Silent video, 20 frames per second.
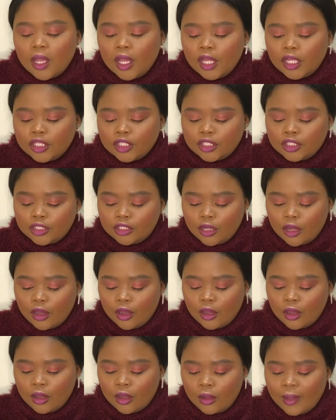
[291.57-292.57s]

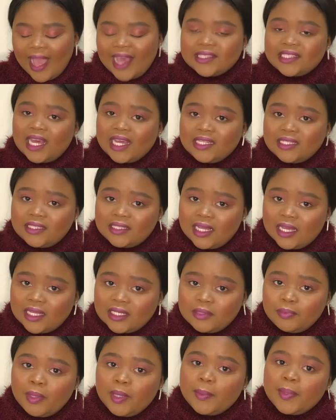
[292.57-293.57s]
So as I
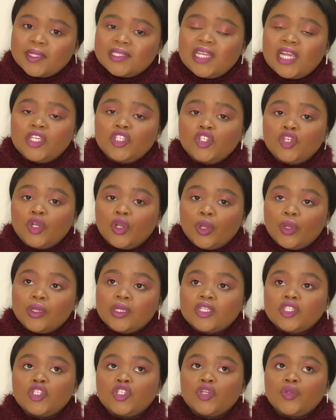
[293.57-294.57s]
said, people tend to go
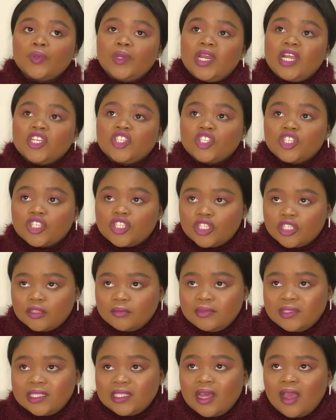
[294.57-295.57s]
into
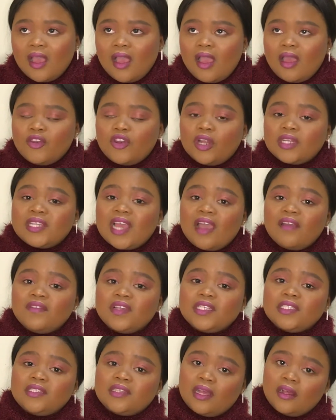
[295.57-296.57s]
relationships not
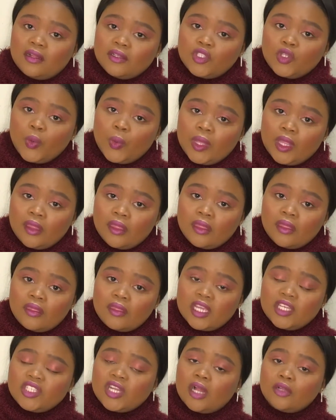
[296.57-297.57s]
having dealt with
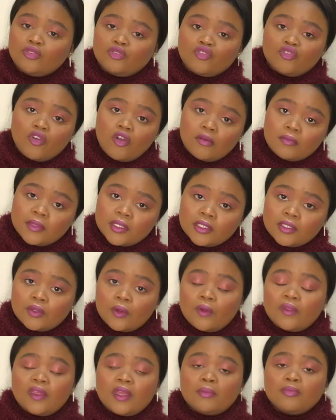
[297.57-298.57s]
their childhood traumas
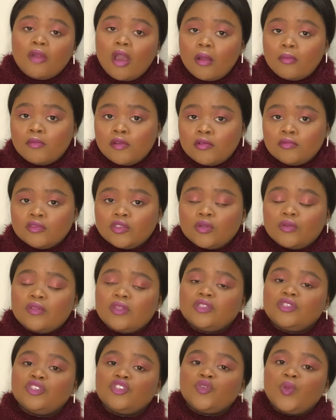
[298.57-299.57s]
or their problems or
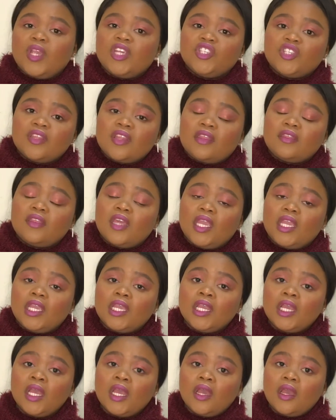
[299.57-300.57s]
the situation that they
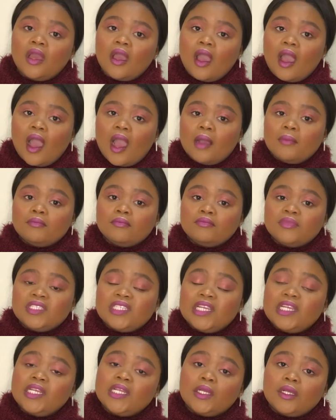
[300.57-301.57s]

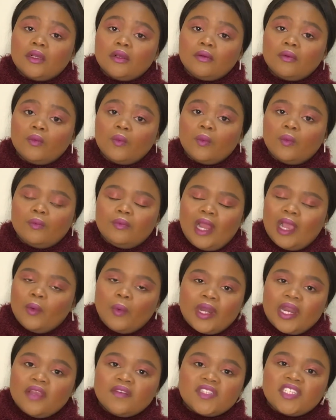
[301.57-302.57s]
dealing, like
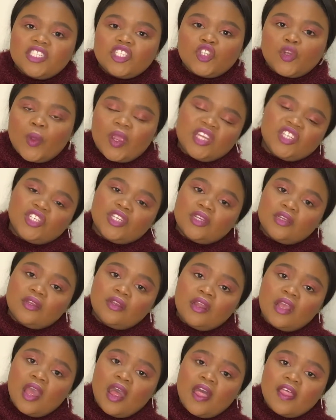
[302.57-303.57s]
whatever situation
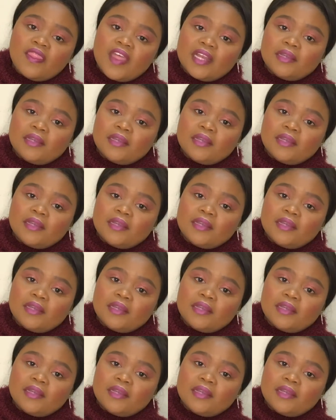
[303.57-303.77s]
that